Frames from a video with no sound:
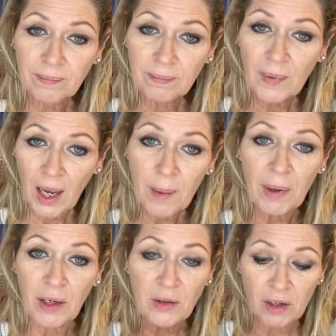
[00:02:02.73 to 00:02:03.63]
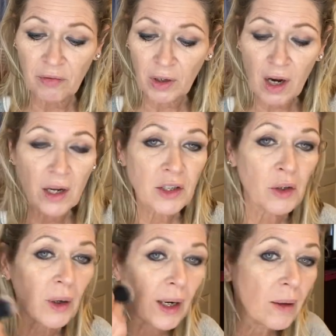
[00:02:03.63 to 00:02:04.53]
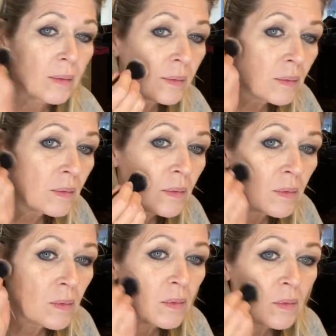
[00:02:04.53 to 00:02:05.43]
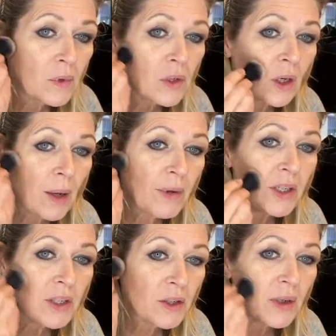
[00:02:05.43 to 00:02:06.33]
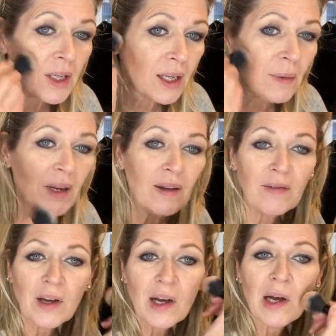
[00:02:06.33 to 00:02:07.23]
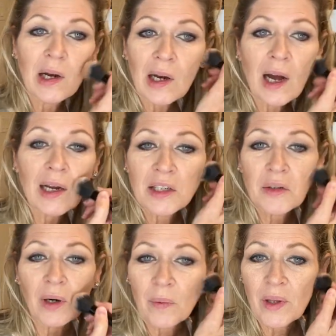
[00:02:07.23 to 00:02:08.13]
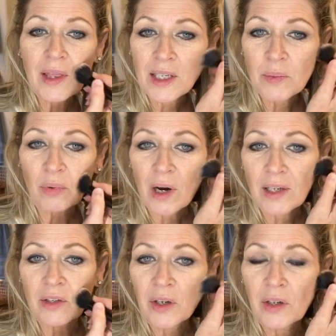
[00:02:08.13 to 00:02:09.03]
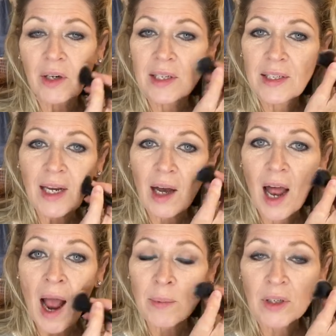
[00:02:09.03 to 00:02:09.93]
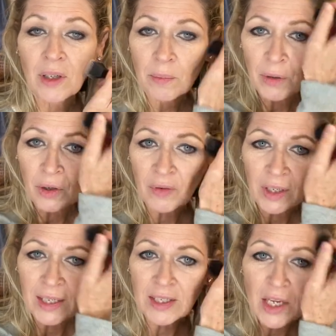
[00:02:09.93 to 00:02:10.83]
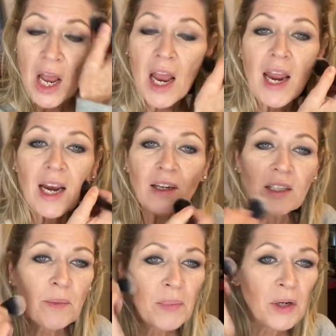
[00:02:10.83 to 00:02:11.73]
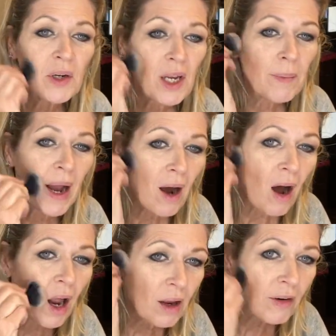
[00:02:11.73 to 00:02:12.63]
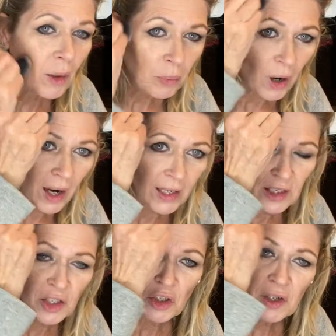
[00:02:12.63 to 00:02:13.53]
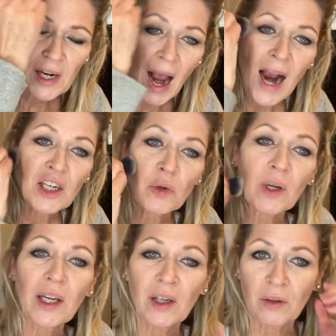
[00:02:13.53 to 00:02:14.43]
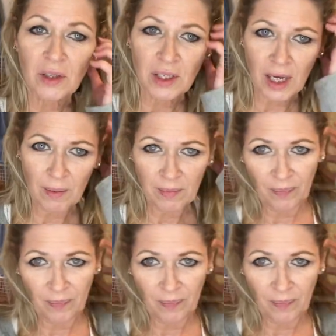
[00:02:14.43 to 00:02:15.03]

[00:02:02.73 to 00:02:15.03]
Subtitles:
I may use it for contouring. So let me just do a little bit of contouring with this bronzer, and you can see how absolutely beautiful it is. Here's the beauty about all of our products is you can actually use them